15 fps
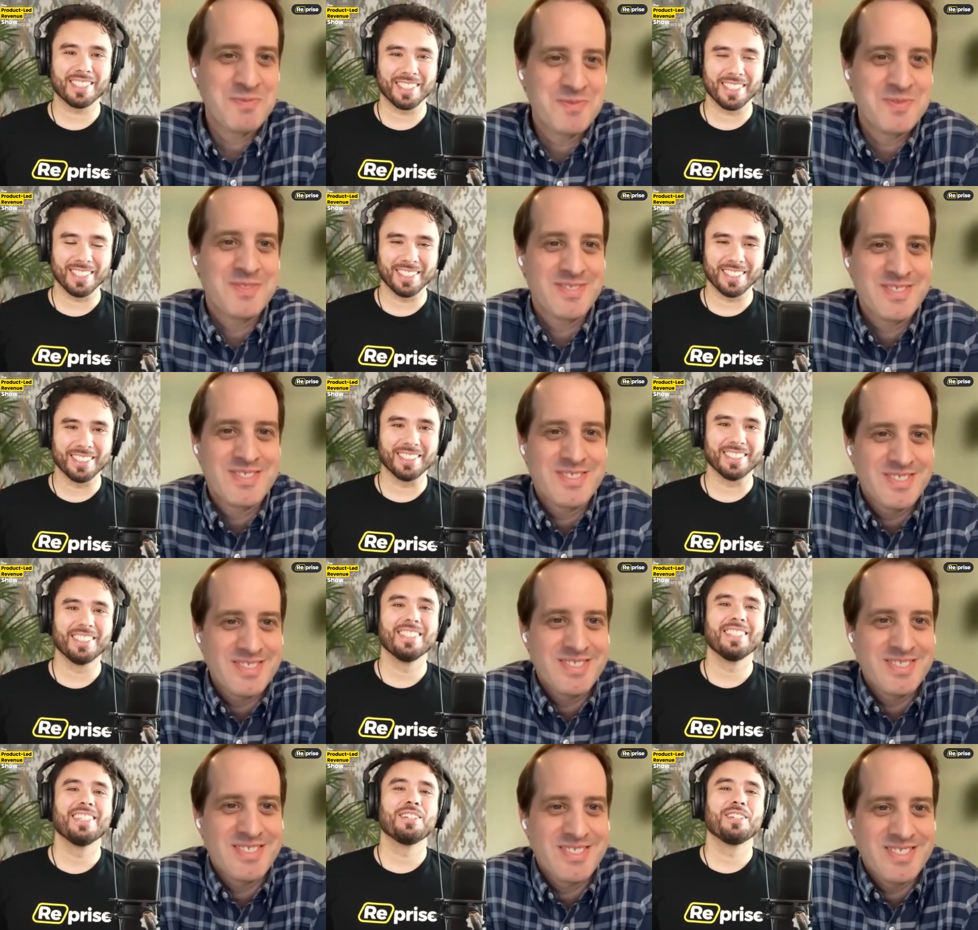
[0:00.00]
Speaker 1: and
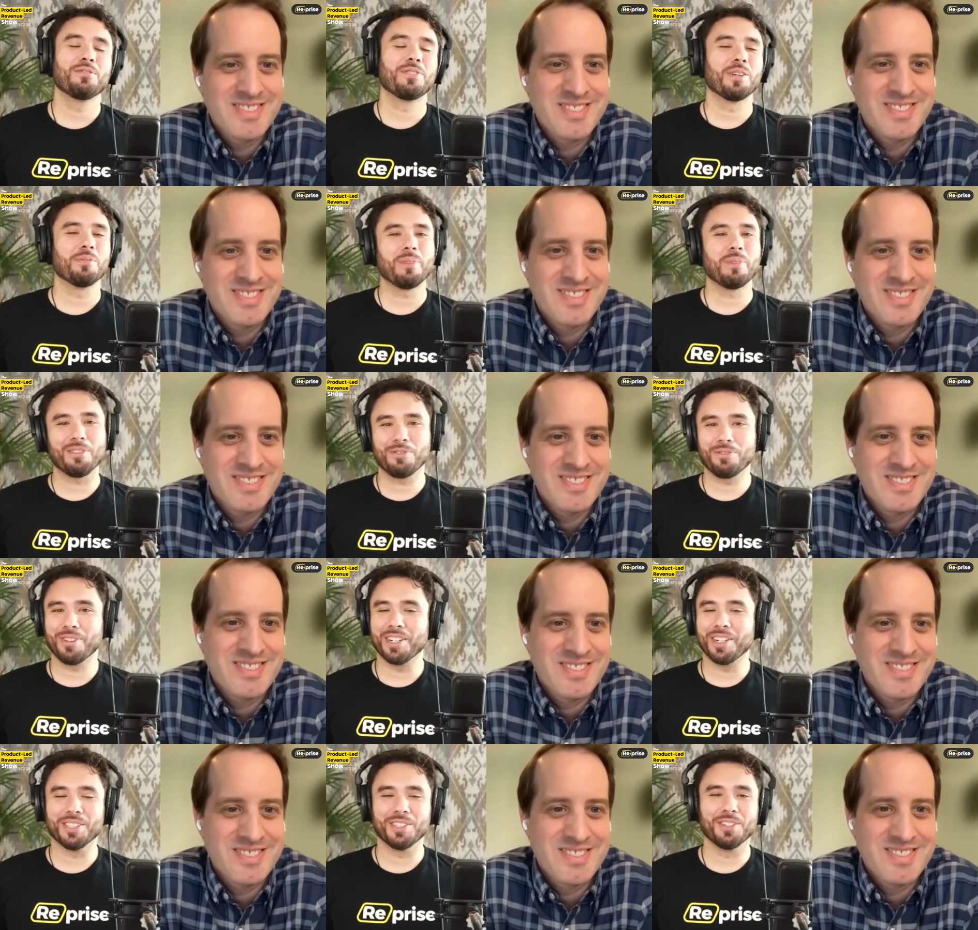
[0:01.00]
Flip My
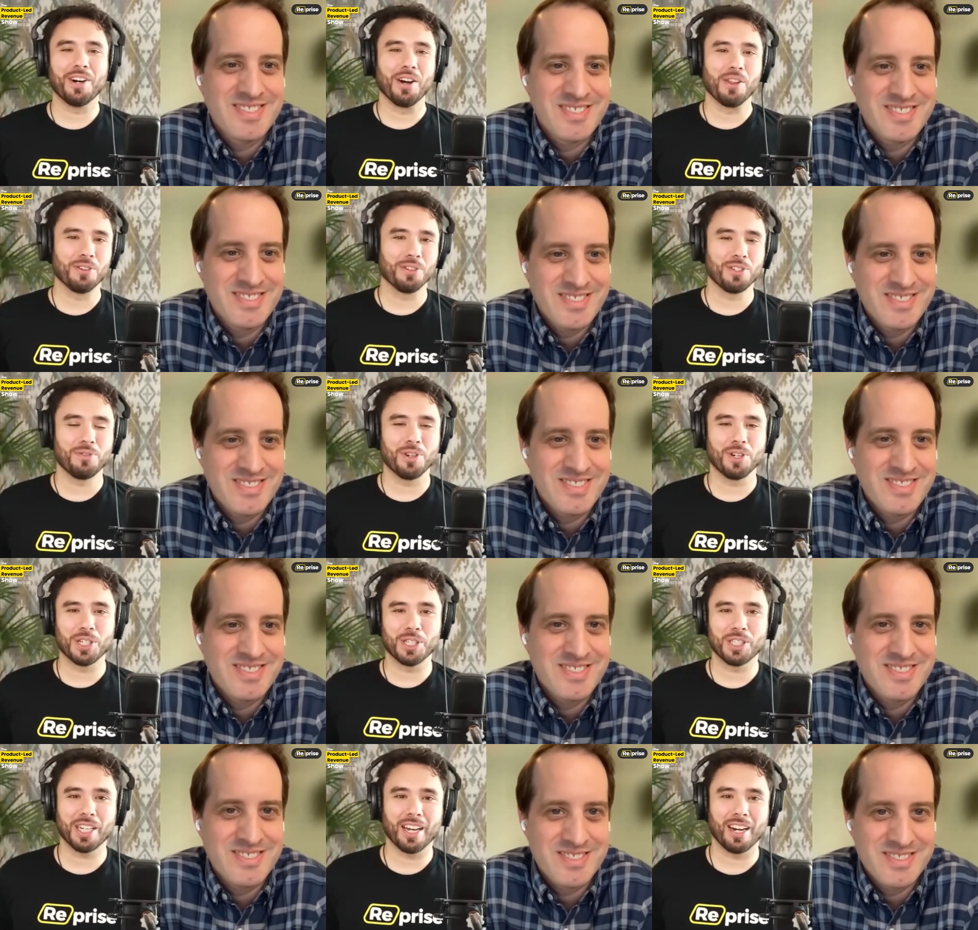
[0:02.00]
Funnel, all those
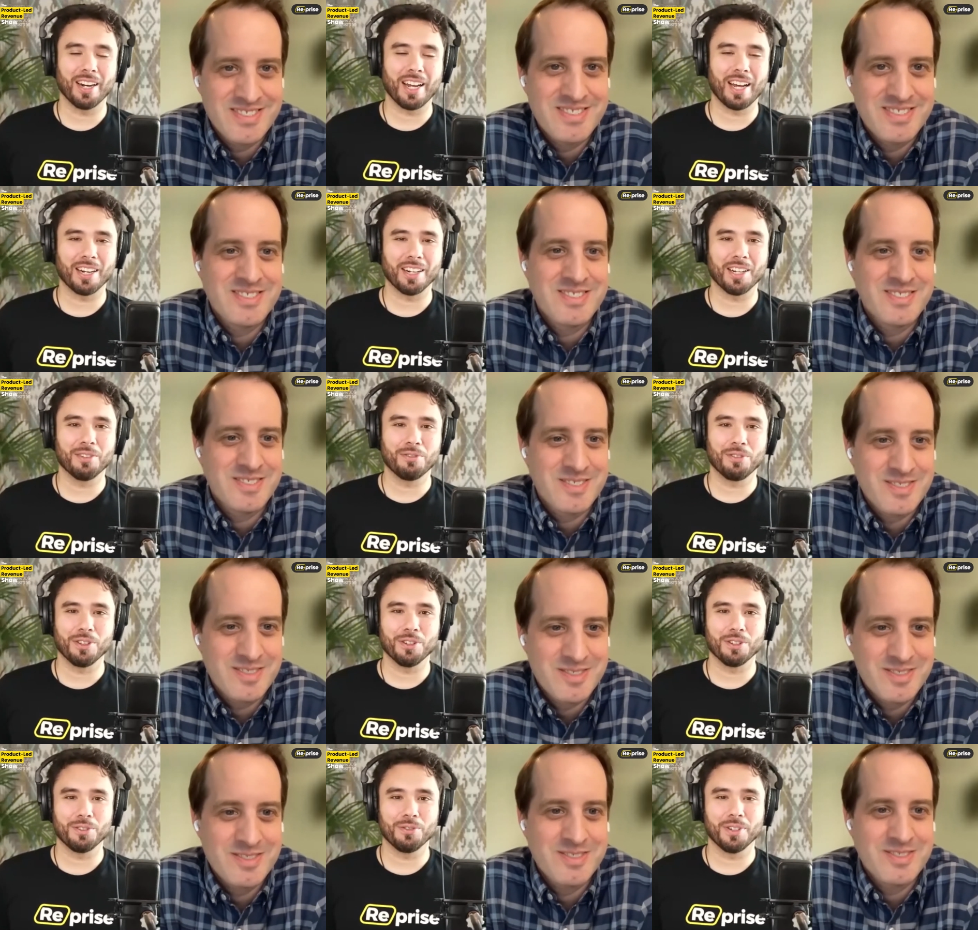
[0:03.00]
folks. I got a lot of love for
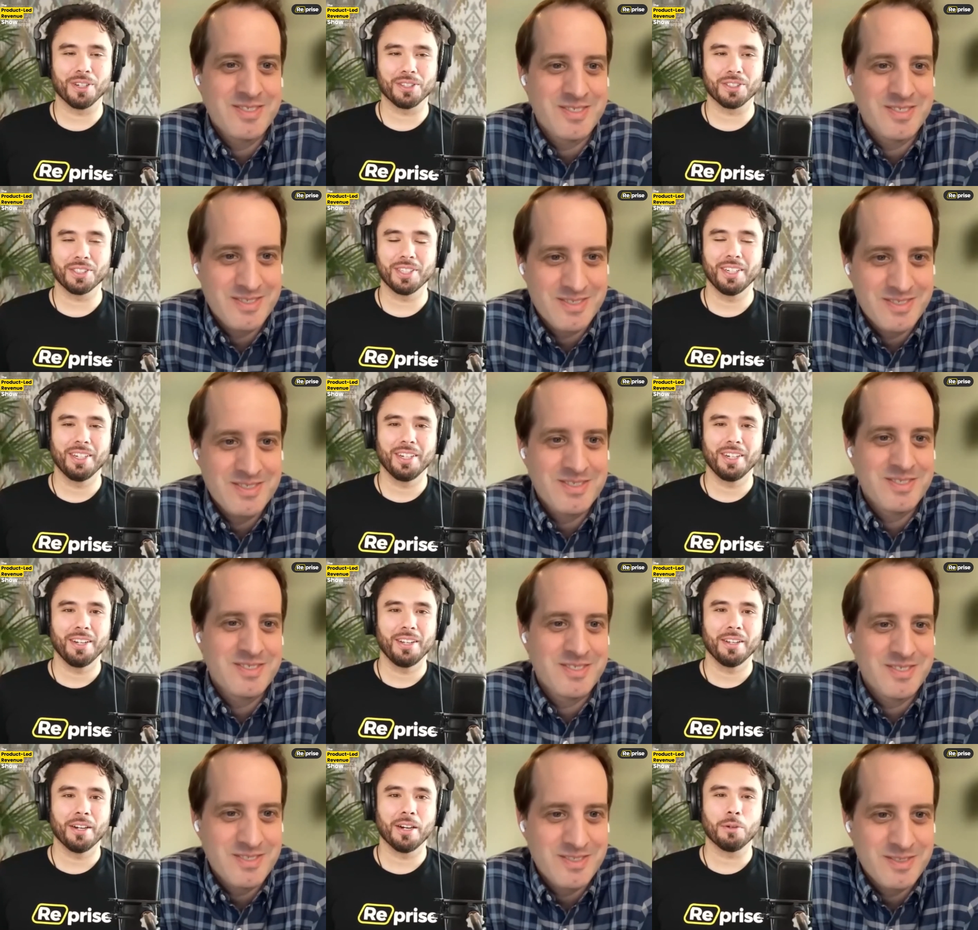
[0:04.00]
those folks.
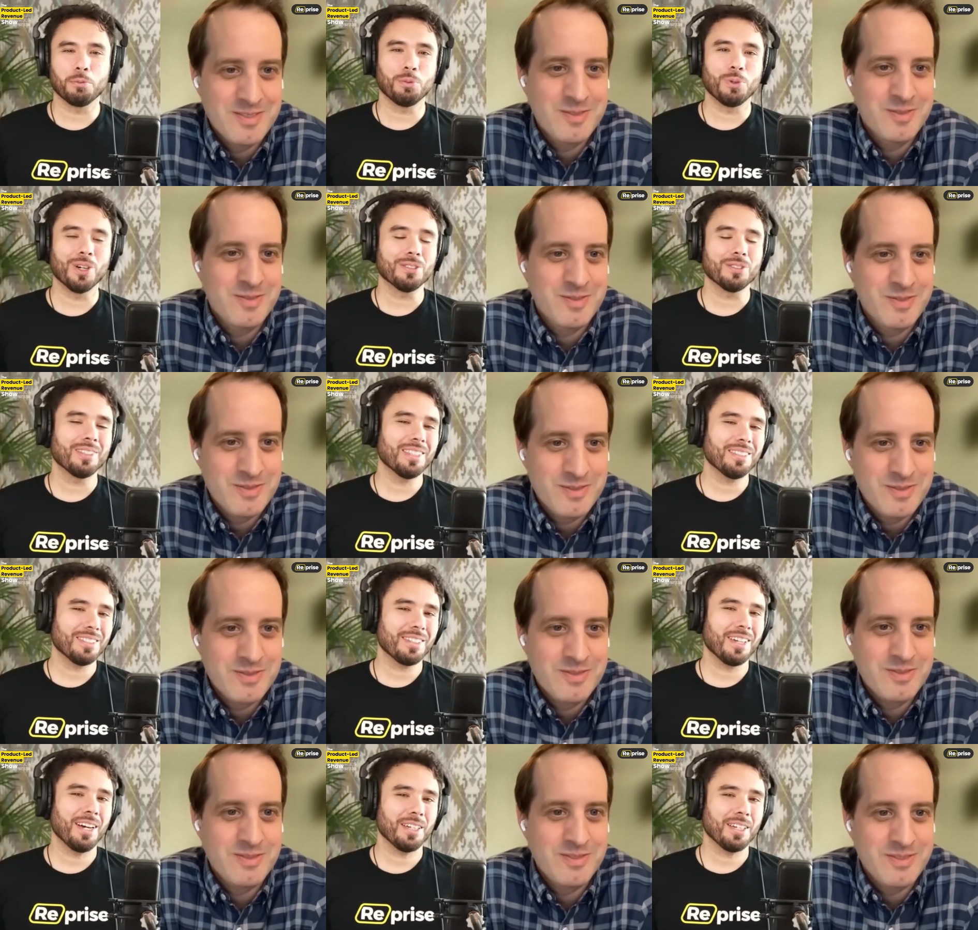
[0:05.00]
Uh, well, let's
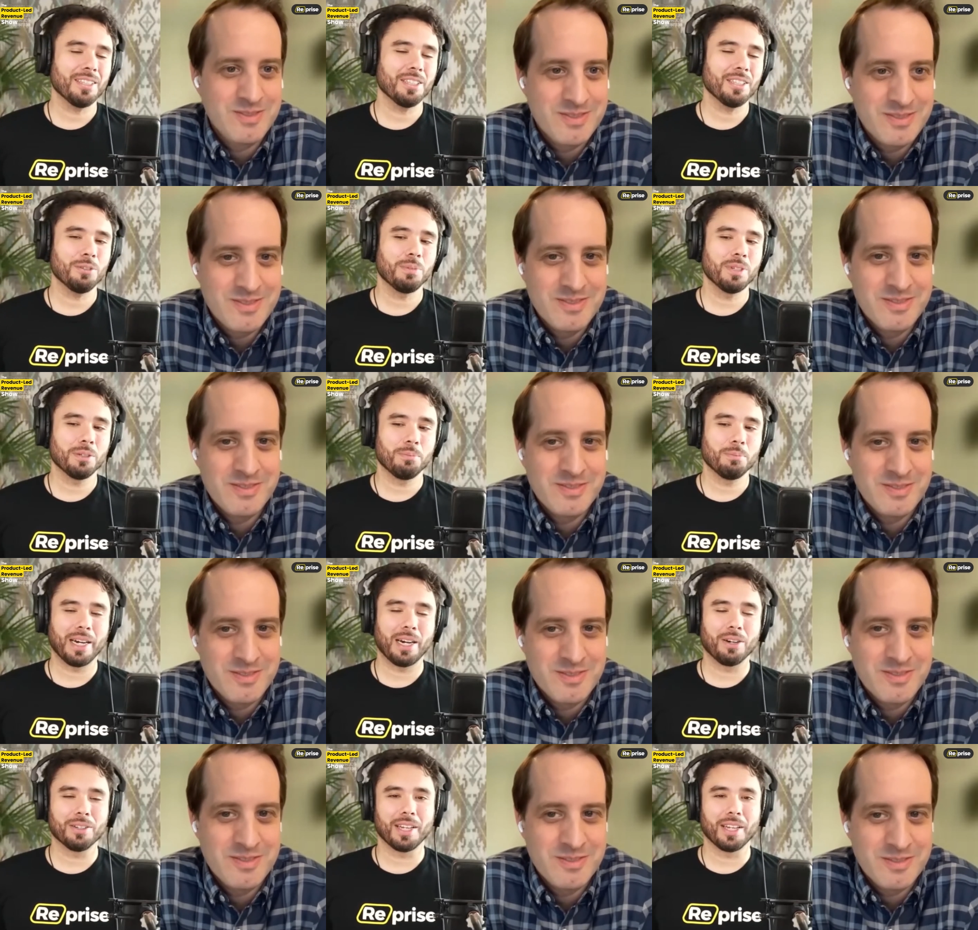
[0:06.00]
talk a little bit
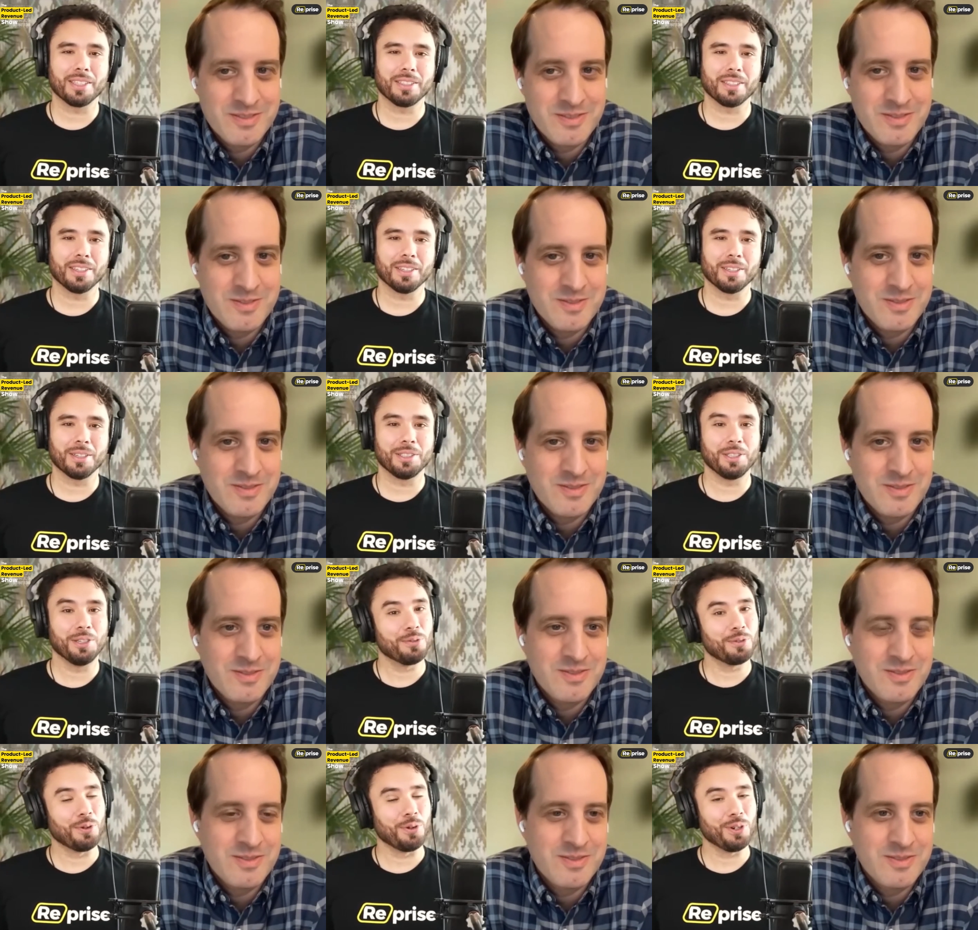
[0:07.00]
about like uh, you know,
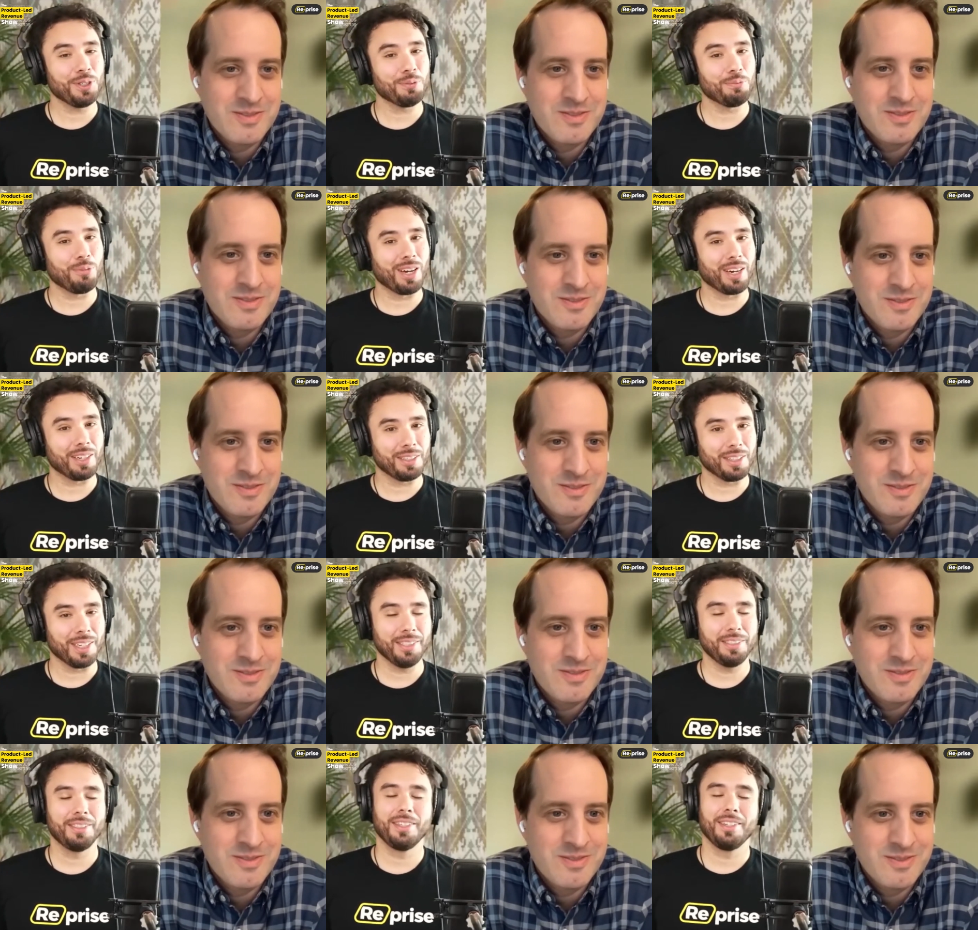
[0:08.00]
of course, product
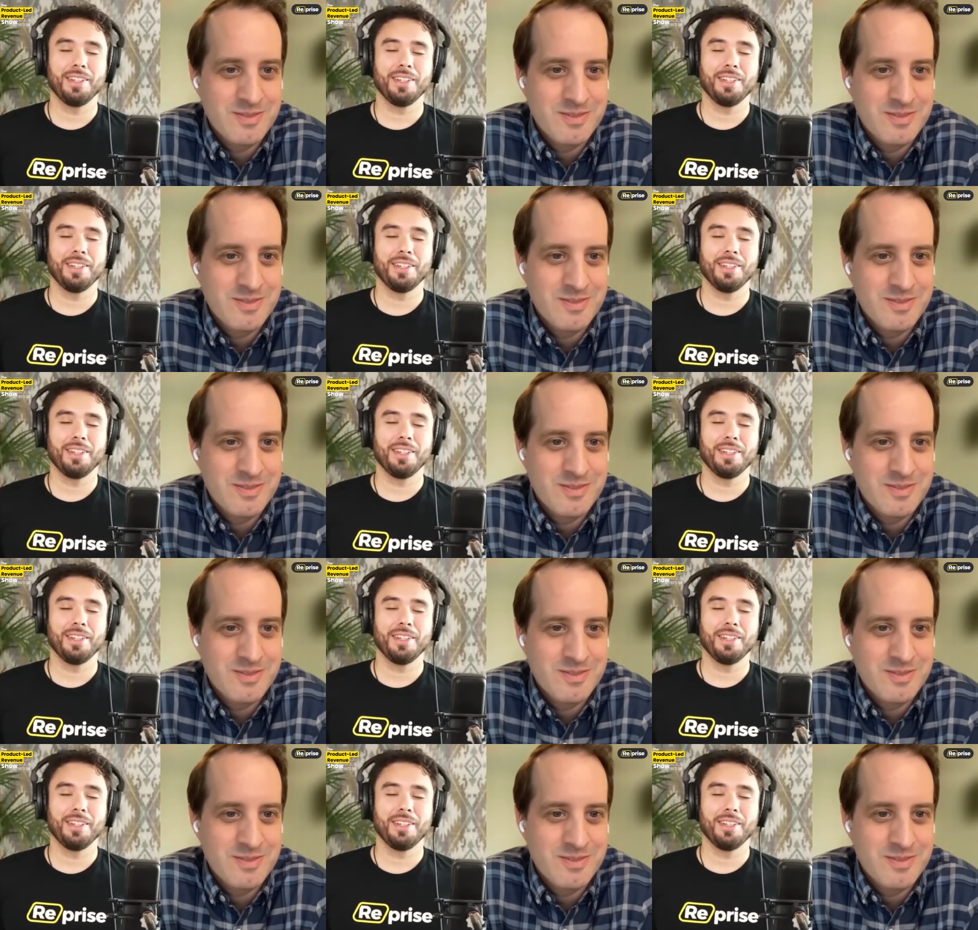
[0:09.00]
led,